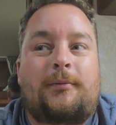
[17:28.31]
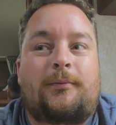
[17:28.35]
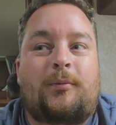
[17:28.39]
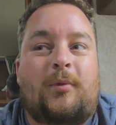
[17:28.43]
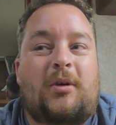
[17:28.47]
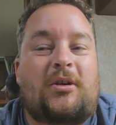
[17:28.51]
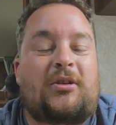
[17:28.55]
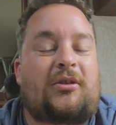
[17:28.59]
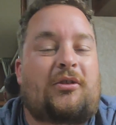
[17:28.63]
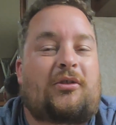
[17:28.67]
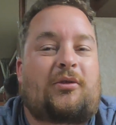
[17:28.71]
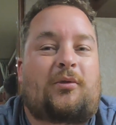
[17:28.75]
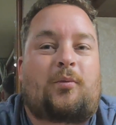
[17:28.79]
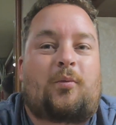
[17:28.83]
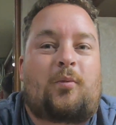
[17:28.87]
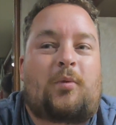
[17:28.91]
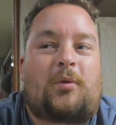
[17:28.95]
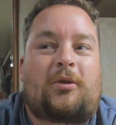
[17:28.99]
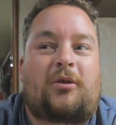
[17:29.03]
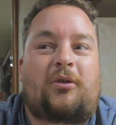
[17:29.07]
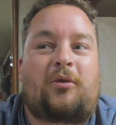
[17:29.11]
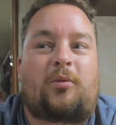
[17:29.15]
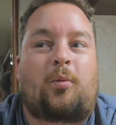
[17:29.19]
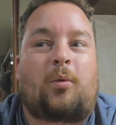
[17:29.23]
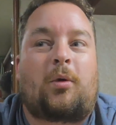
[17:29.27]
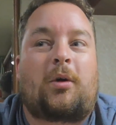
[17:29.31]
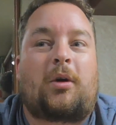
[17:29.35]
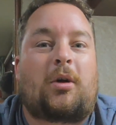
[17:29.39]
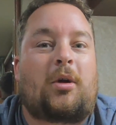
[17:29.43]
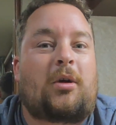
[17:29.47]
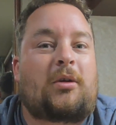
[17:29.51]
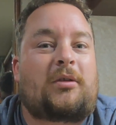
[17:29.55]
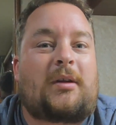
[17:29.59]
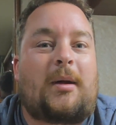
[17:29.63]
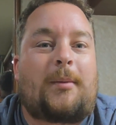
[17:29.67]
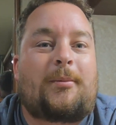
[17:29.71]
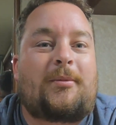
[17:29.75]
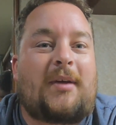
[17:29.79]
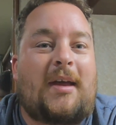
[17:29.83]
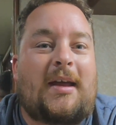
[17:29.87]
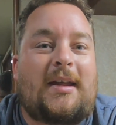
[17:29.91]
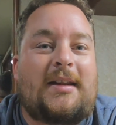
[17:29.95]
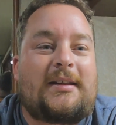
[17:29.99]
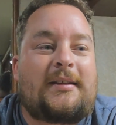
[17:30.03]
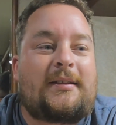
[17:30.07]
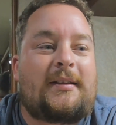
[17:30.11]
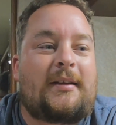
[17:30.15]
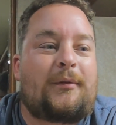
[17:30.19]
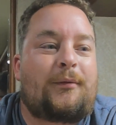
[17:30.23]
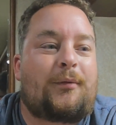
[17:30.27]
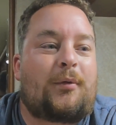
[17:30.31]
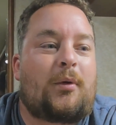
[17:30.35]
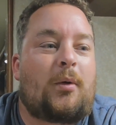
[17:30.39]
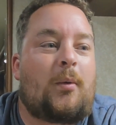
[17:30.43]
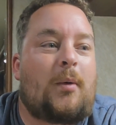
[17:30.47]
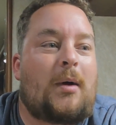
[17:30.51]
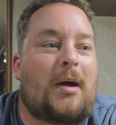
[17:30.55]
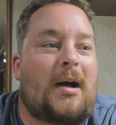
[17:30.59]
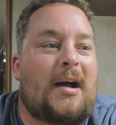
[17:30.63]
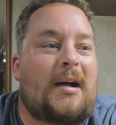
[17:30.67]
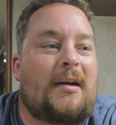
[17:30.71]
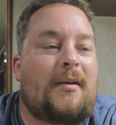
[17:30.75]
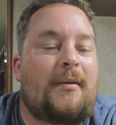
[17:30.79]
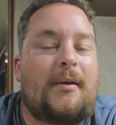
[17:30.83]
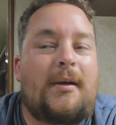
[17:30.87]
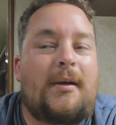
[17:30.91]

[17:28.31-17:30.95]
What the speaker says: We just weren't hooked up to anything for a while.